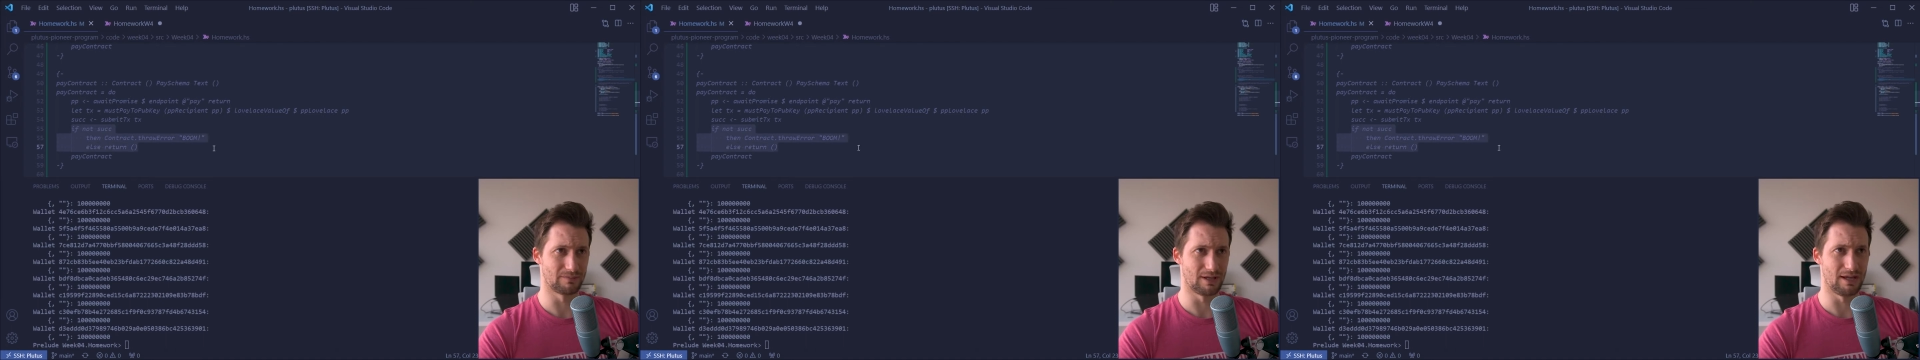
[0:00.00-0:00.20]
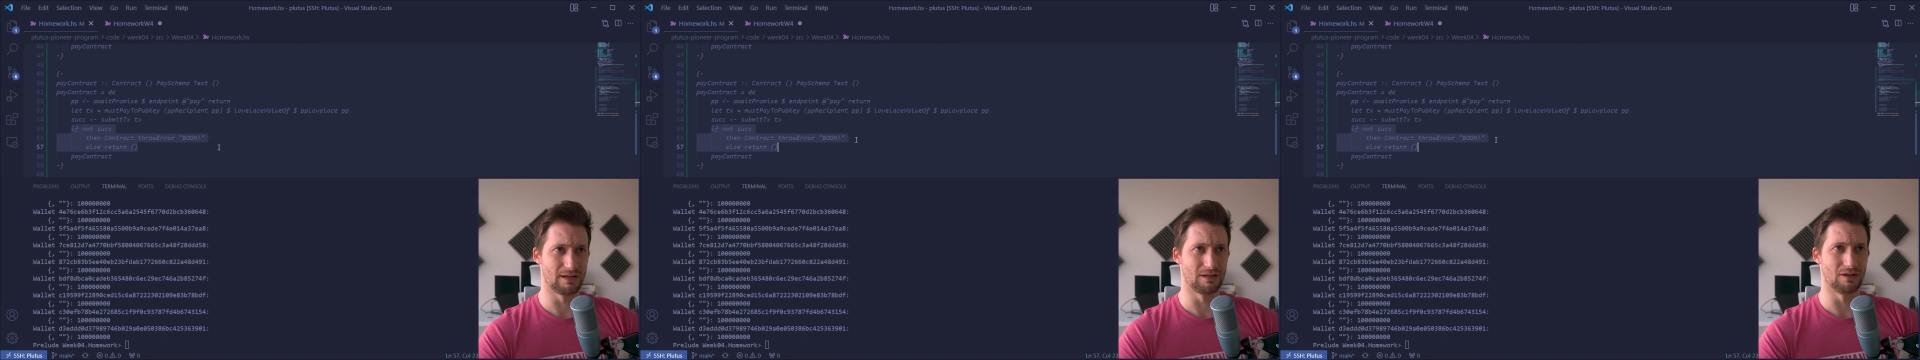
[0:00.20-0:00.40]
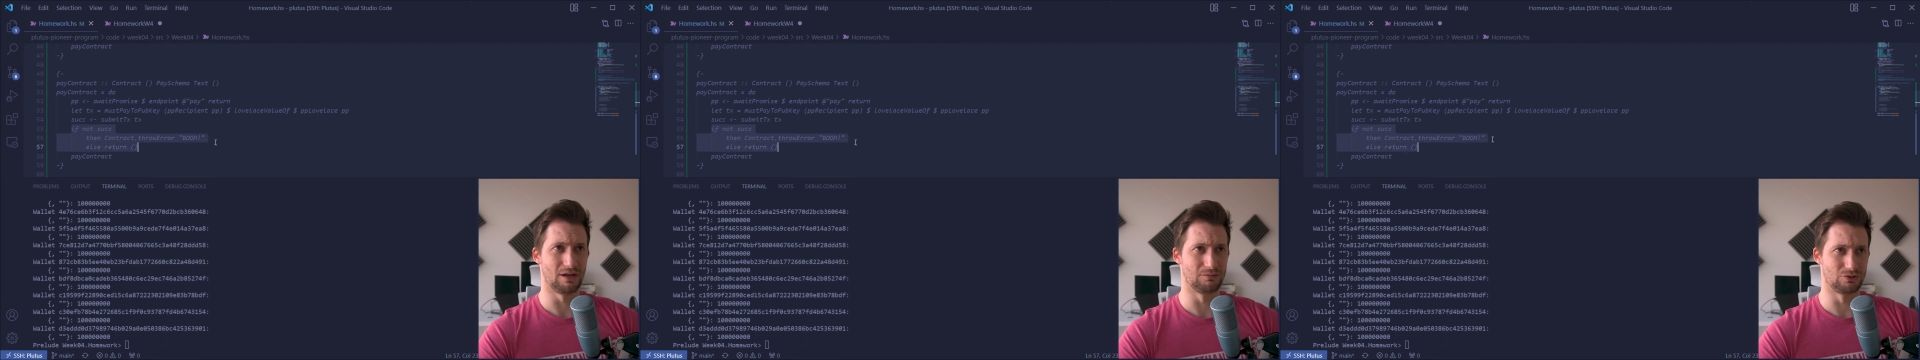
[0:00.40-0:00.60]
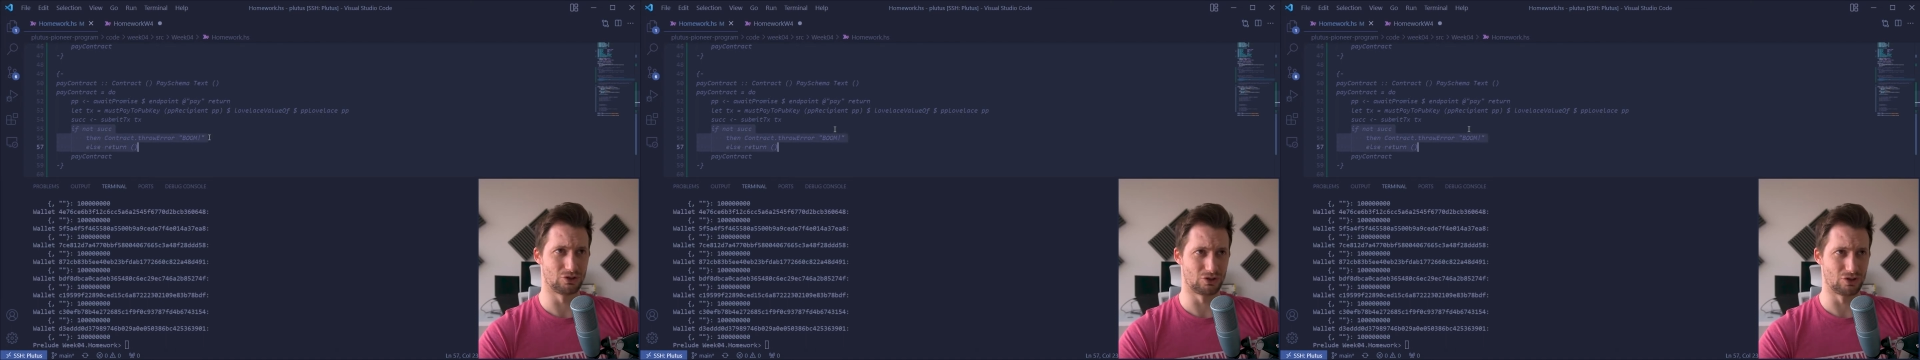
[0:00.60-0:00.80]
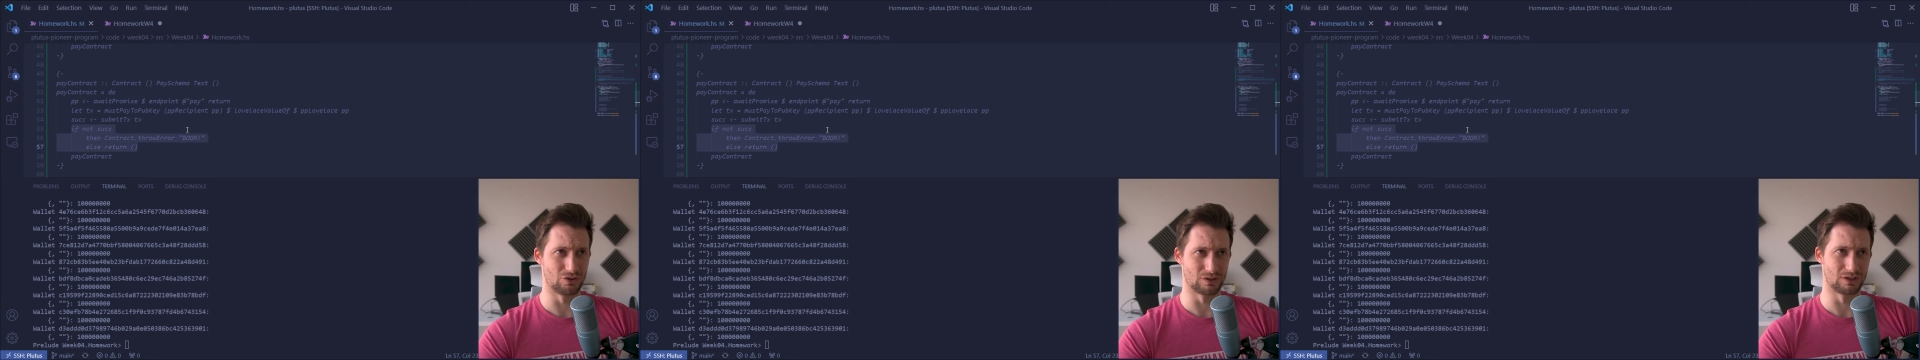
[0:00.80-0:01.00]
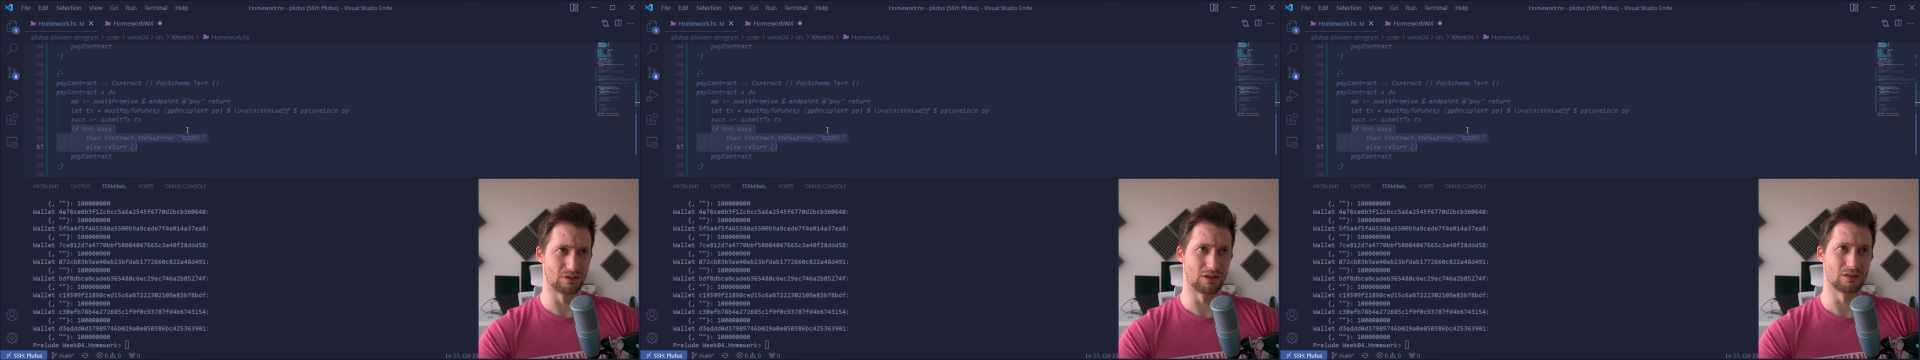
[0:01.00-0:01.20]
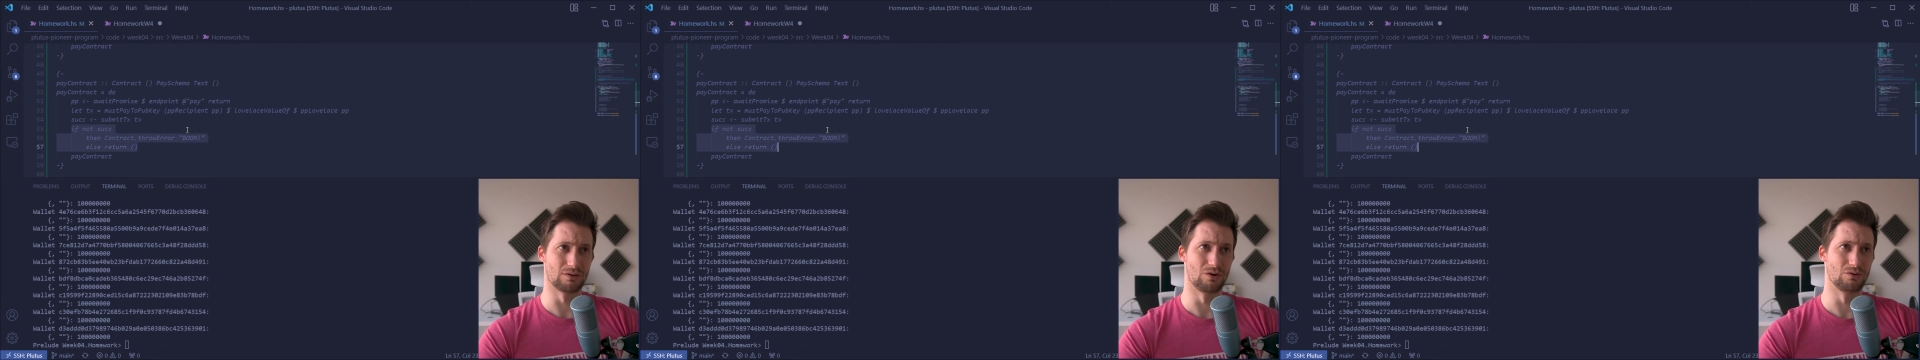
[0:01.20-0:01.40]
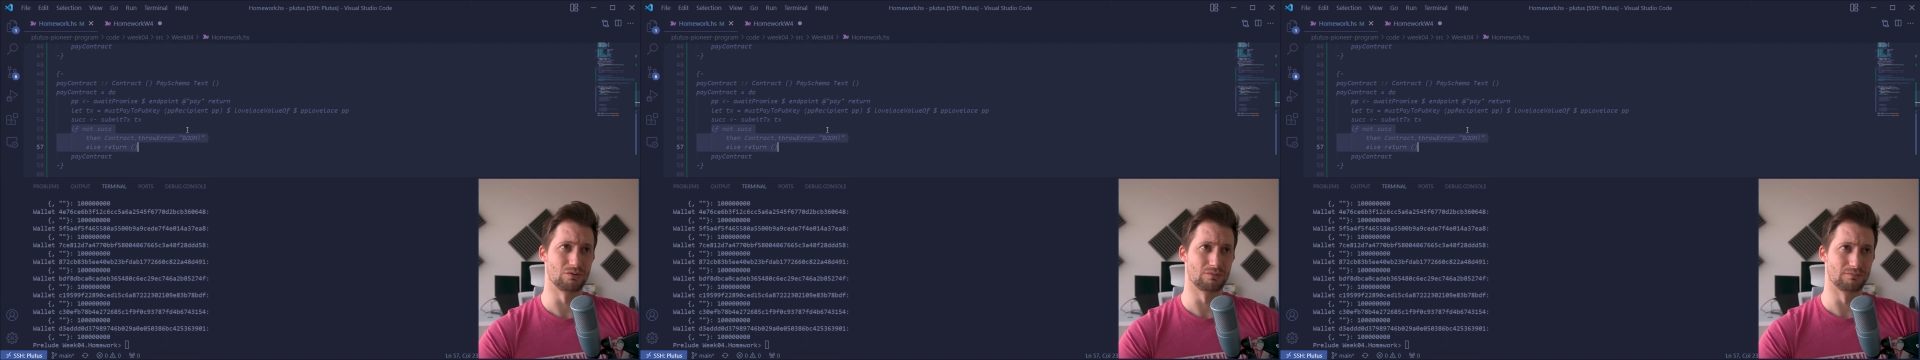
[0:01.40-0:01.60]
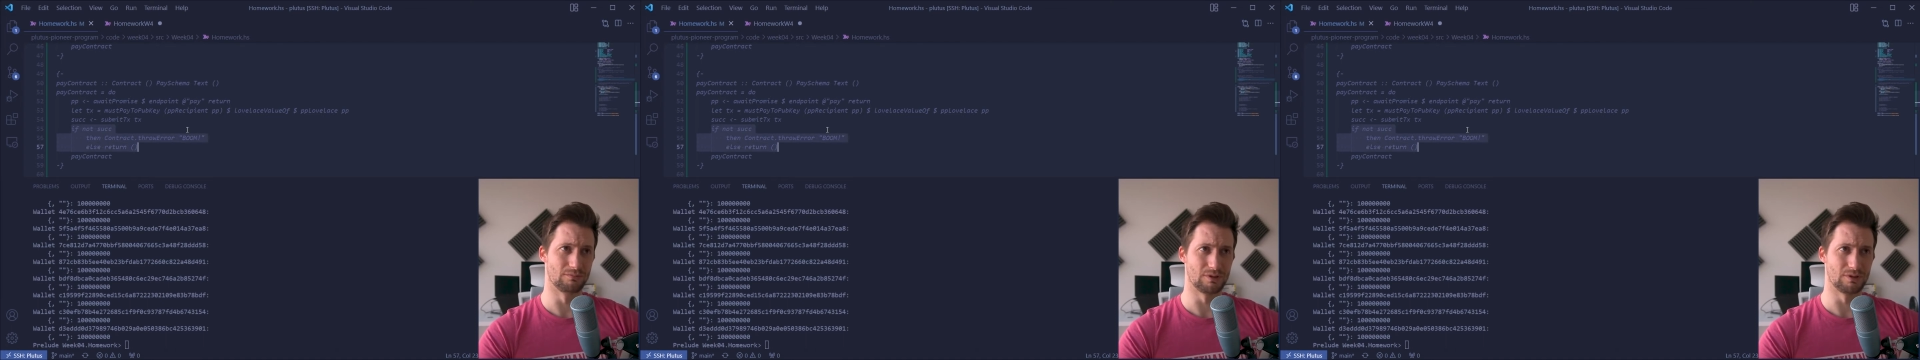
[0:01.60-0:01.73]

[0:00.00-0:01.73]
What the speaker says: And I was just using the